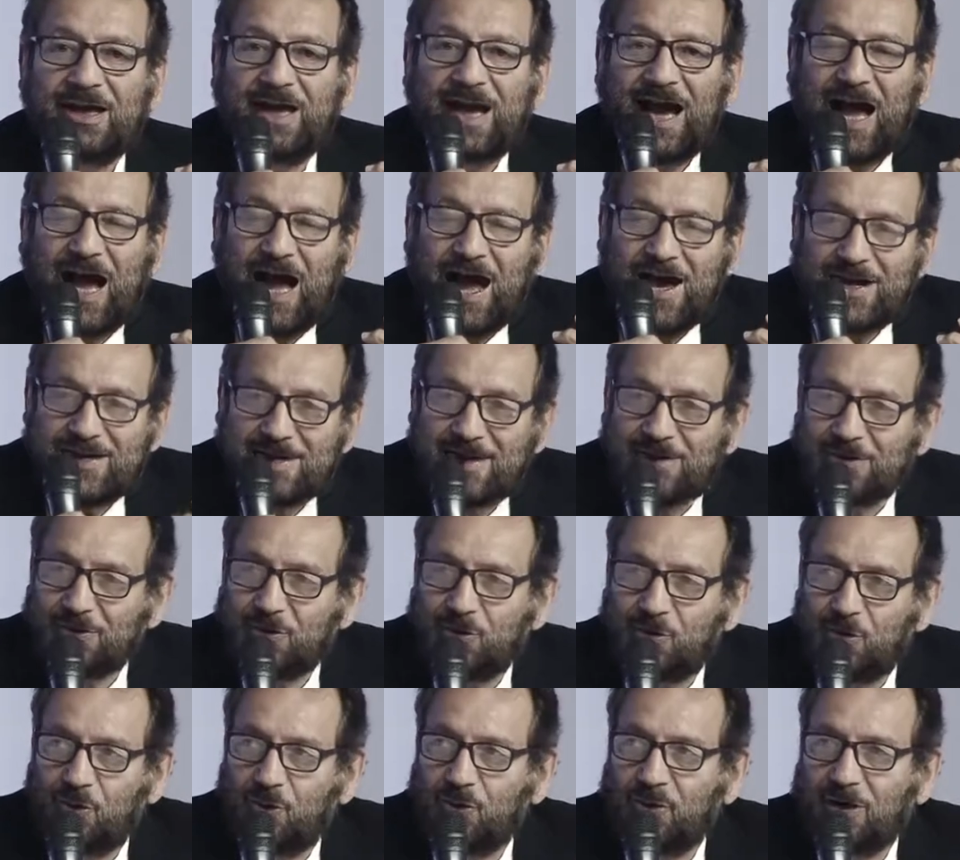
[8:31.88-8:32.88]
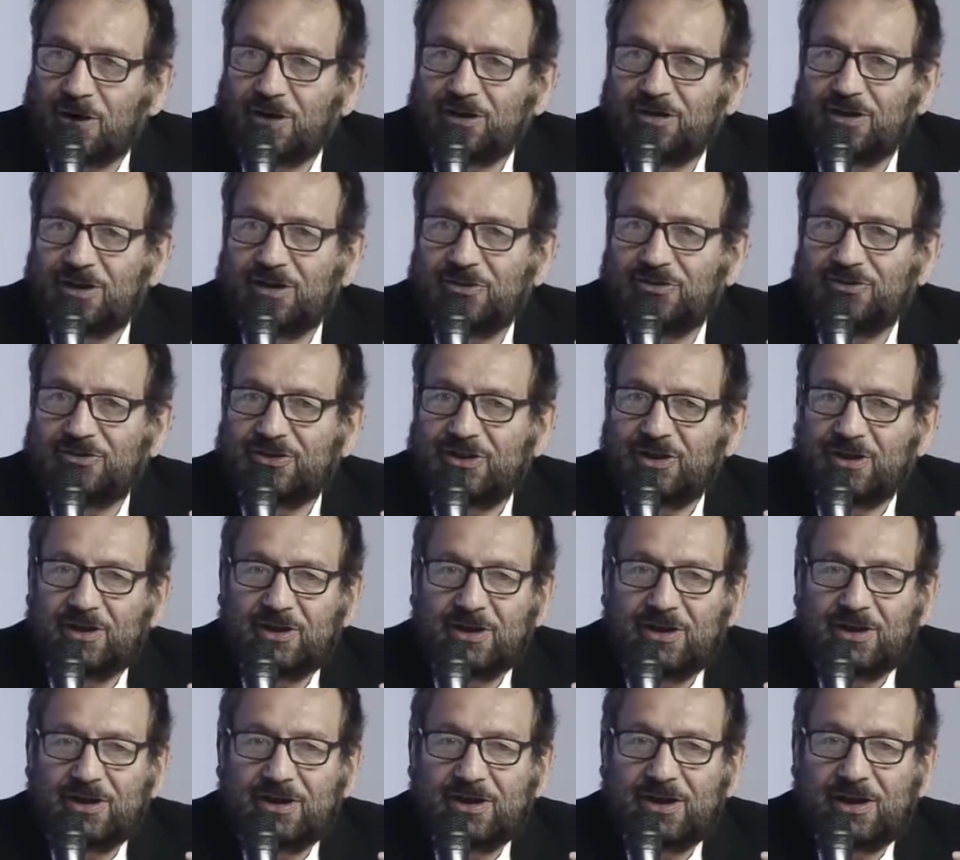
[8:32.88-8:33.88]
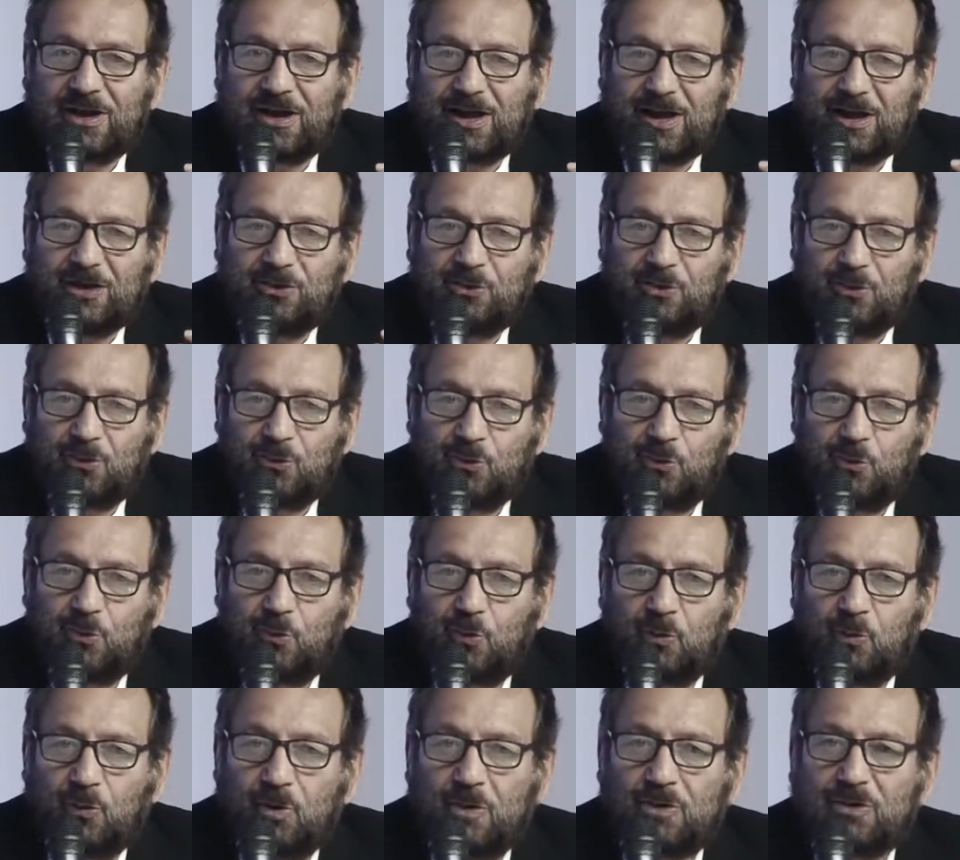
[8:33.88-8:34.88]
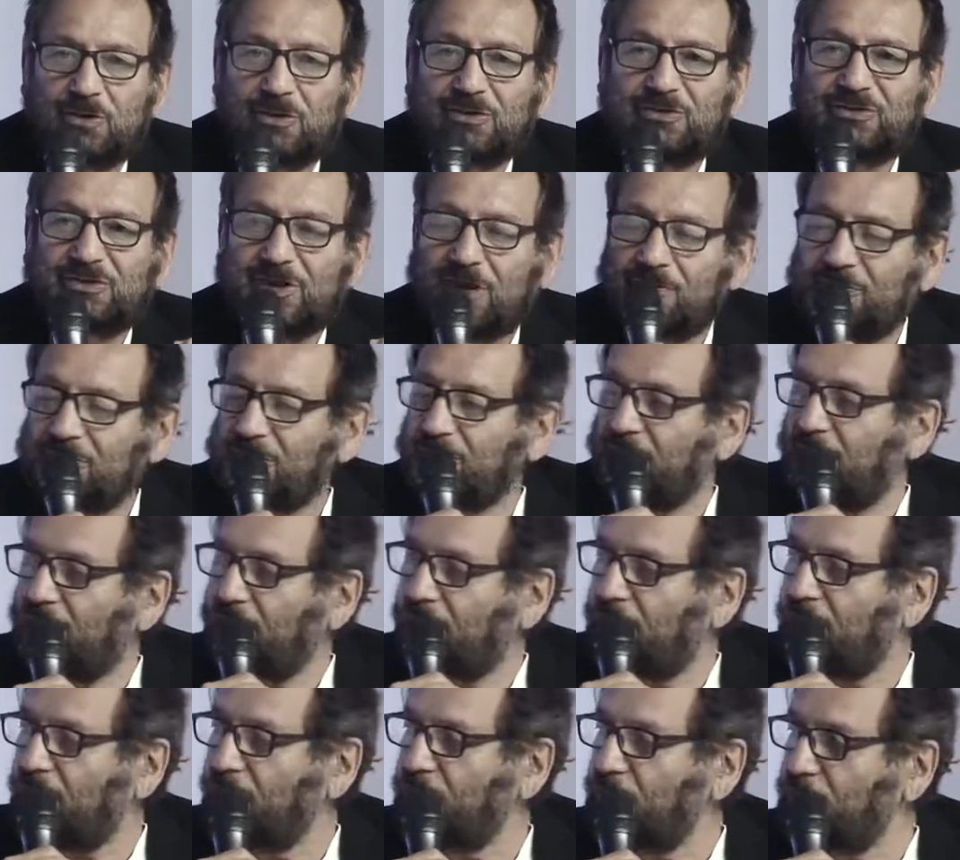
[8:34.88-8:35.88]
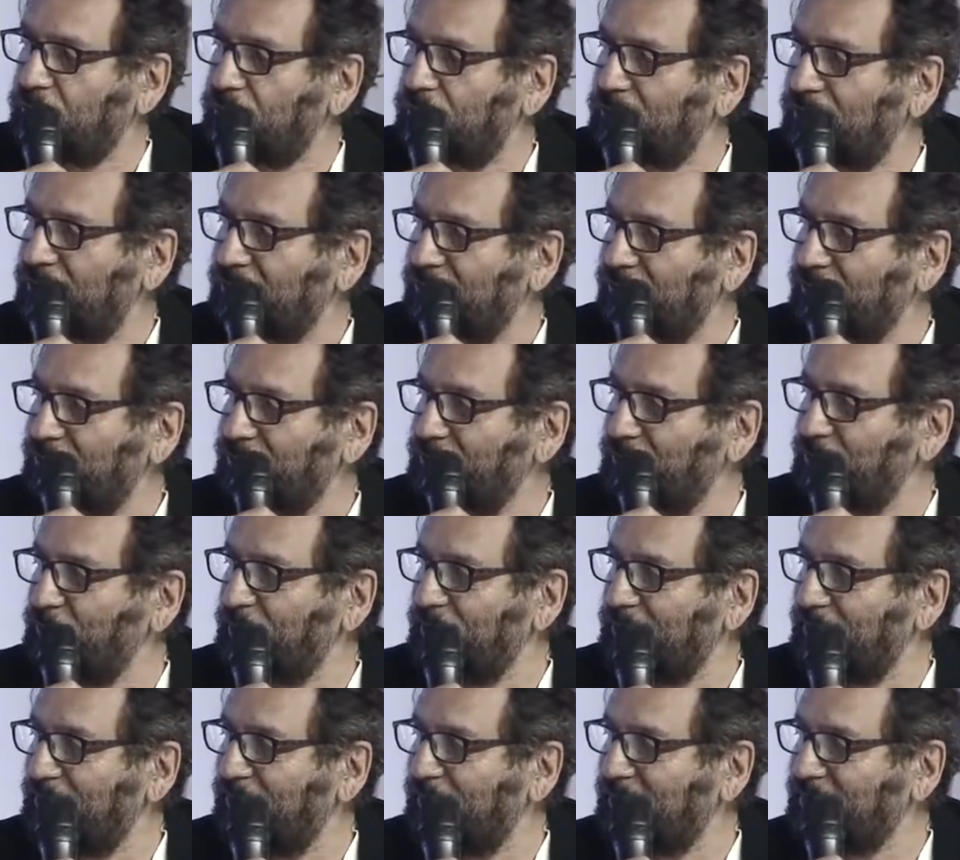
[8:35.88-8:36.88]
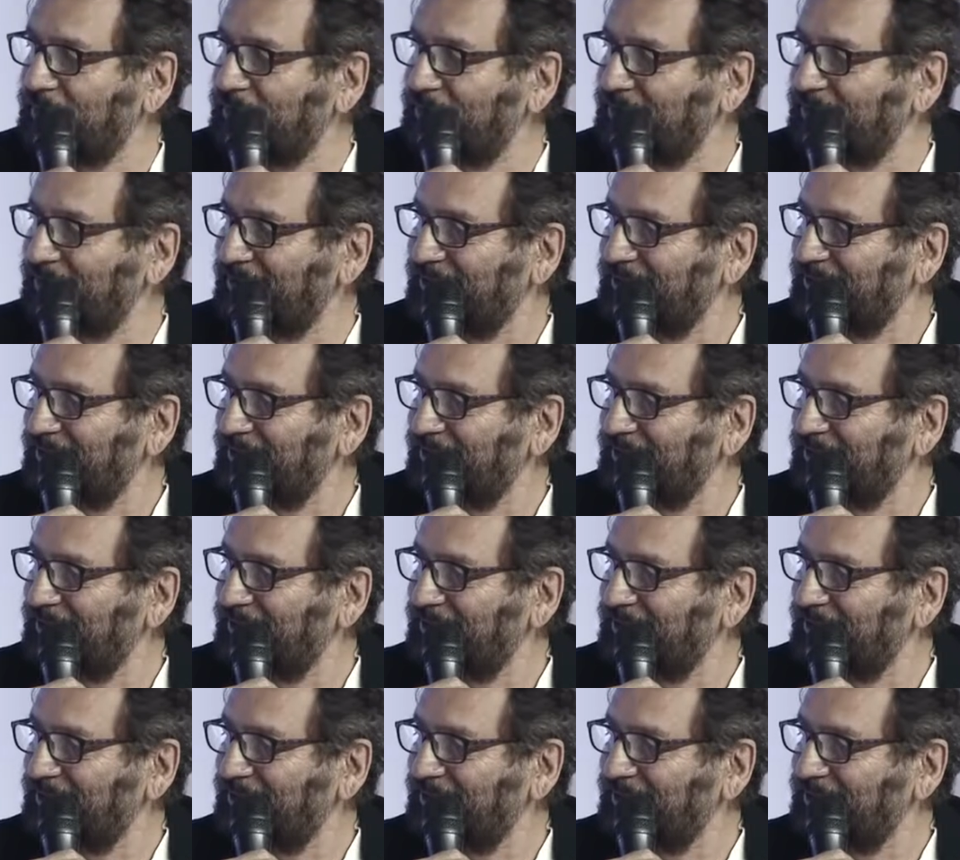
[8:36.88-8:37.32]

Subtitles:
I can go and then see, can you discover how to be enlightened?